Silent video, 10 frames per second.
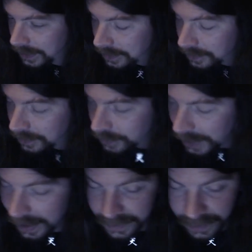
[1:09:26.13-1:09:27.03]
So
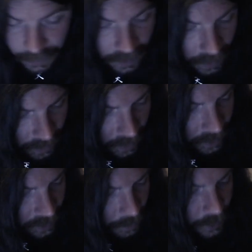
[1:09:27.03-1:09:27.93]
yeah, dude, it
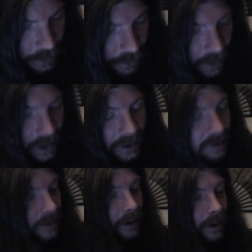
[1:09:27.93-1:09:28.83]
is the most
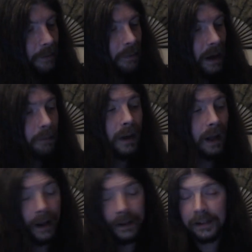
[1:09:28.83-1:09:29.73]
Frankenstein, but
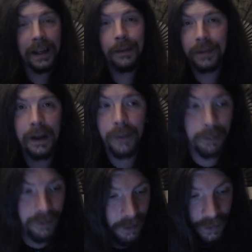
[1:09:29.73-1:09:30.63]
at the same time,
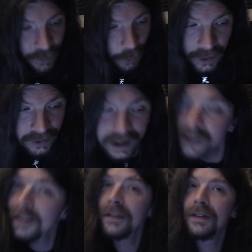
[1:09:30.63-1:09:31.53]
I'm very fortunate
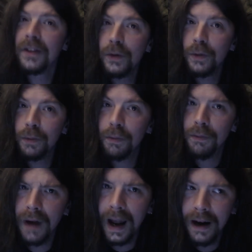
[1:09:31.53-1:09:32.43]
to
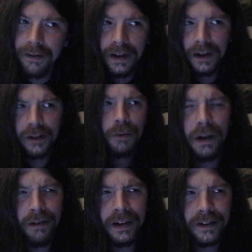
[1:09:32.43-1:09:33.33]
have the
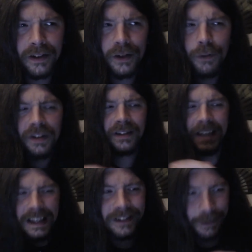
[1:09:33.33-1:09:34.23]
experience to
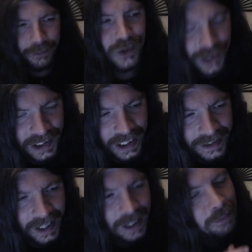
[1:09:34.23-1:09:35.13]
see some shit like
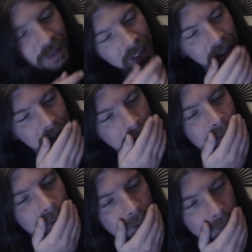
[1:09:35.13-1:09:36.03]
that and be like,
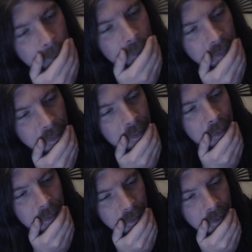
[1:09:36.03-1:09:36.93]

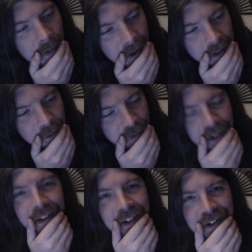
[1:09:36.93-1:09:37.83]
yeah, I can
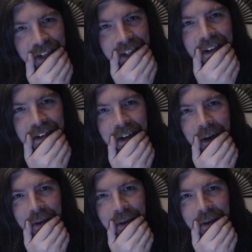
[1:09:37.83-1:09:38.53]
fix this shit. Let's go.